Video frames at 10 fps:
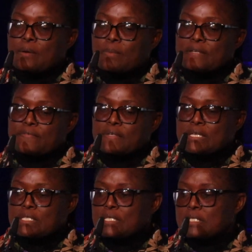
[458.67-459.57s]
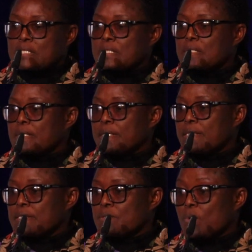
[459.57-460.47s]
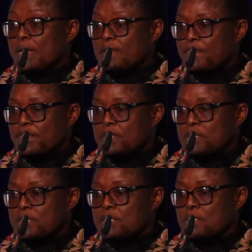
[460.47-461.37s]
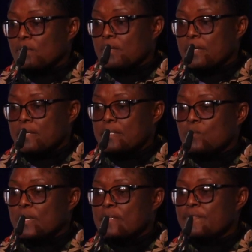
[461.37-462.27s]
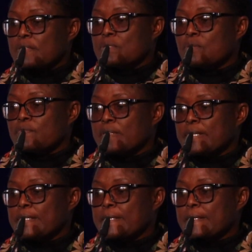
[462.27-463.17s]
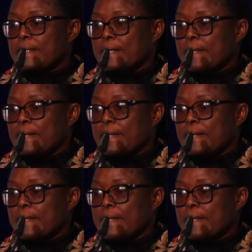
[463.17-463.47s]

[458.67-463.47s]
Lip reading: qualifications in one field of learning.